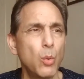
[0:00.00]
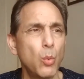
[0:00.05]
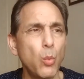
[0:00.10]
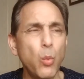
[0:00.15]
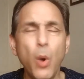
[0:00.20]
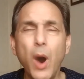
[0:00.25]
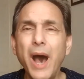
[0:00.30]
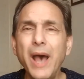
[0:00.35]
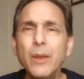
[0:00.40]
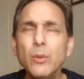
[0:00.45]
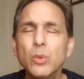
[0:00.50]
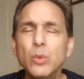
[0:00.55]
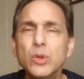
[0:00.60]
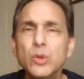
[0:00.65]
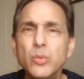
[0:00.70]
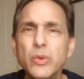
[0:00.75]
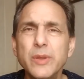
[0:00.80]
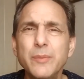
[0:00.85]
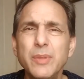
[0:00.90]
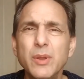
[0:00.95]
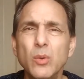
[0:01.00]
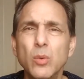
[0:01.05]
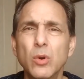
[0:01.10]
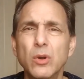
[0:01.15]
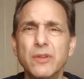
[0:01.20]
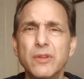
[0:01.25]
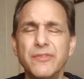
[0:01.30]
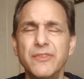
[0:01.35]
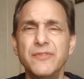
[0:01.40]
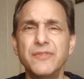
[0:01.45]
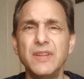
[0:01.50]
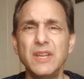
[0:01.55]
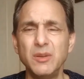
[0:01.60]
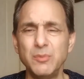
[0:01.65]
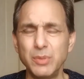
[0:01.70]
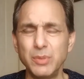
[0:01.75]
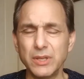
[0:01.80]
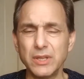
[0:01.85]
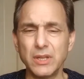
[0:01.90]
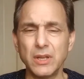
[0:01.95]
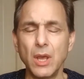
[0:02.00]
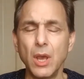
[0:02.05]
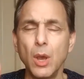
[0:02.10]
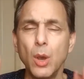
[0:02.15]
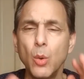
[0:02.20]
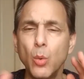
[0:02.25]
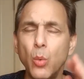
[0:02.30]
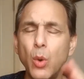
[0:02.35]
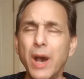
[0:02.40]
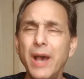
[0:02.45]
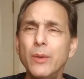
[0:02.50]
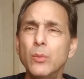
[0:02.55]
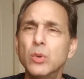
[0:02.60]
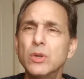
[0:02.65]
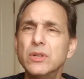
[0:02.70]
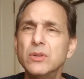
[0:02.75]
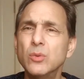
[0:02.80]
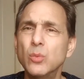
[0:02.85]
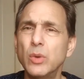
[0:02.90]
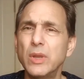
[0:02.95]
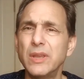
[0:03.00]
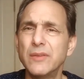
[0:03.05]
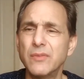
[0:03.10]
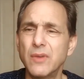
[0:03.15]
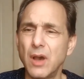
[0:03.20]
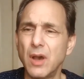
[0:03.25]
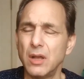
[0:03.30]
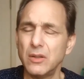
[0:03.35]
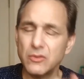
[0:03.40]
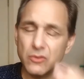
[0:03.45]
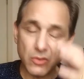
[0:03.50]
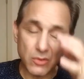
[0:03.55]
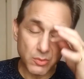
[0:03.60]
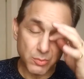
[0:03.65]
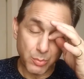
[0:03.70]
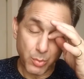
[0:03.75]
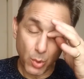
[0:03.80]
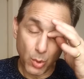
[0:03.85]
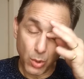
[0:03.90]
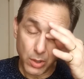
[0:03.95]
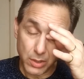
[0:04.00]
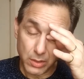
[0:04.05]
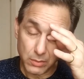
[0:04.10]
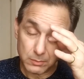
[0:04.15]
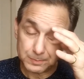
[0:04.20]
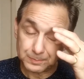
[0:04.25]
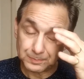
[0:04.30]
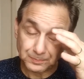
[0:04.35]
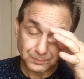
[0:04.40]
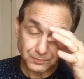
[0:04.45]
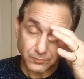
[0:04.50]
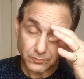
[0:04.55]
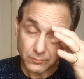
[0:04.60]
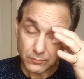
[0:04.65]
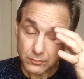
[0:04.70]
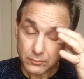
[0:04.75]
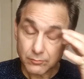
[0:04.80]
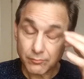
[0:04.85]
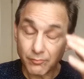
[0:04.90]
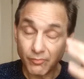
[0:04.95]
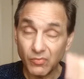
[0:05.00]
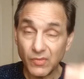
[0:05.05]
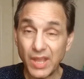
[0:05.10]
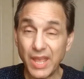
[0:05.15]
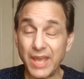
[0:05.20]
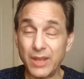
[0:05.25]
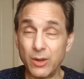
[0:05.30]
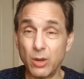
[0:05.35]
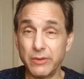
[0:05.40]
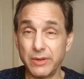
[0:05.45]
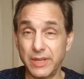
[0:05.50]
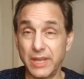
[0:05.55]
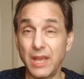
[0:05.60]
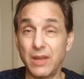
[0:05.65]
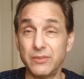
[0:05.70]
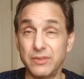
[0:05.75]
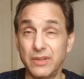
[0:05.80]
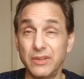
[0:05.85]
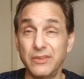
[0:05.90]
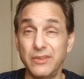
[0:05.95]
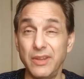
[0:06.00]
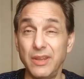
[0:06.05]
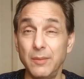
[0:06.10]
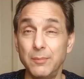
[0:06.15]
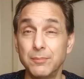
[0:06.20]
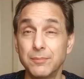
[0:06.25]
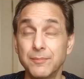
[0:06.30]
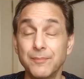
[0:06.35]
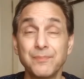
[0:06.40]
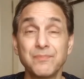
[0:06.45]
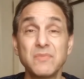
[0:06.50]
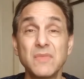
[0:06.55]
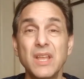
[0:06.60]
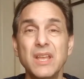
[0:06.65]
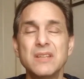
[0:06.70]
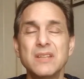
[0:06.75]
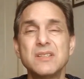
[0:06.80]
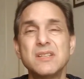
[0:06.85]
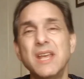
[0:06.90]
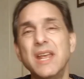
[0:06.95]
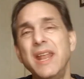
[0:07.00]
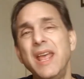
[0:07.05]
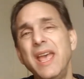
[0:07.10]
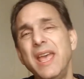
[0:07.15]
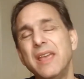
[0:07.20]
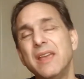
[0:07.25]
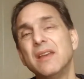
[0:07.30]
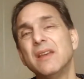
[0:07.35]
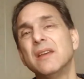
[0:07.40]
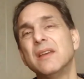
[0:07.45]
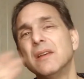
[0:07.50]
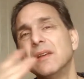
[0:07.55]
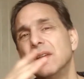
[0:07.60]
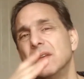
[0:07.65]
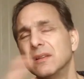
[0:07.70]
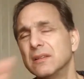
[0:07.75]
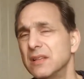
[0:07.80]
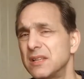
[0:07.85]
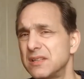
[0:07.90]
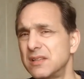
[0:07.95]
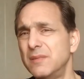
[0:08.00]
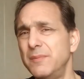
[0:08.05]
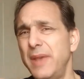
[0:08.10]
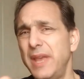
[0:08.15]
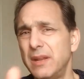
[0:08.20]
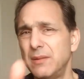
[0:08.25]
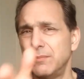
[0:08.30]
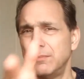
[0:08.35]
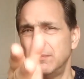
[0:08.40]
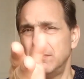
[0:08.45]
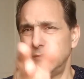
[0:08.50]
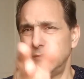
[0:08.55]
Why would we be worth $15 billion? Why wouldn't we have gone to the board and our accounting team and said, hey, listen, man,